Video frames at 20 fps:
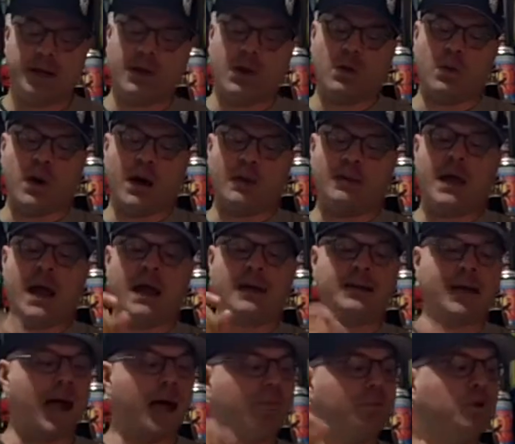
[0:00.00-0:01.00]
you know what?
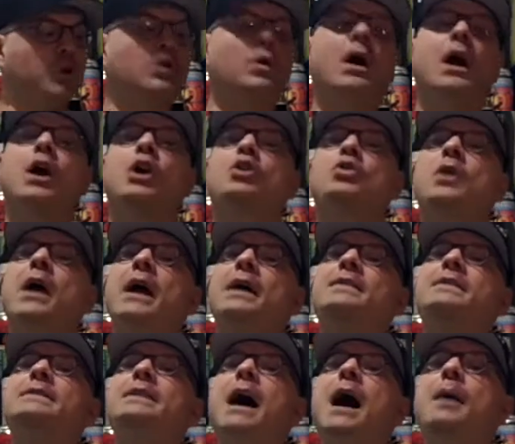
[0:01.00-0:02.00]
Time to
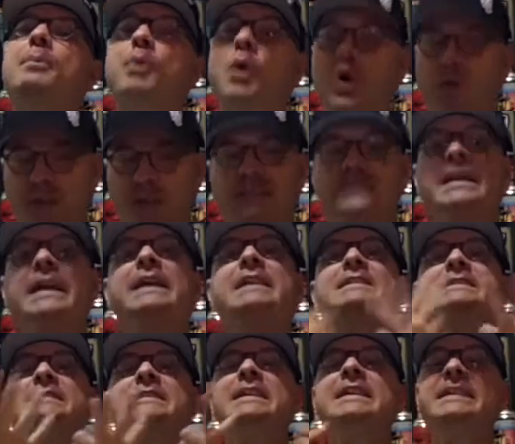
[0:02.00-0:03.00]
crack the top on this
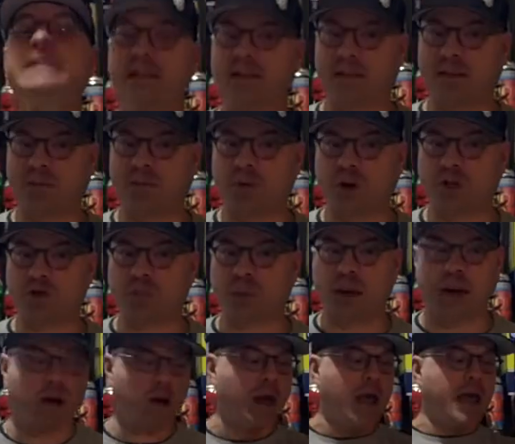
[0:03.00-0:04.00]
exceedingly fresh
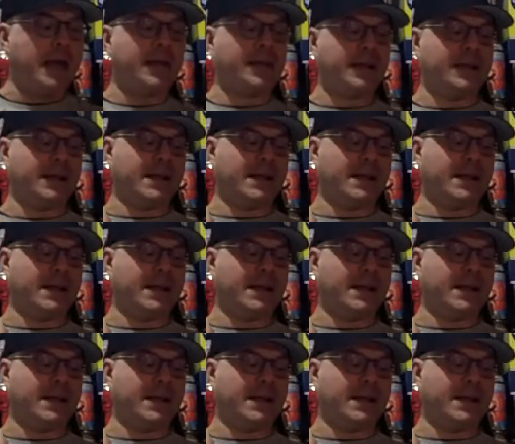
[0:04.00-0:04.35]
beer, get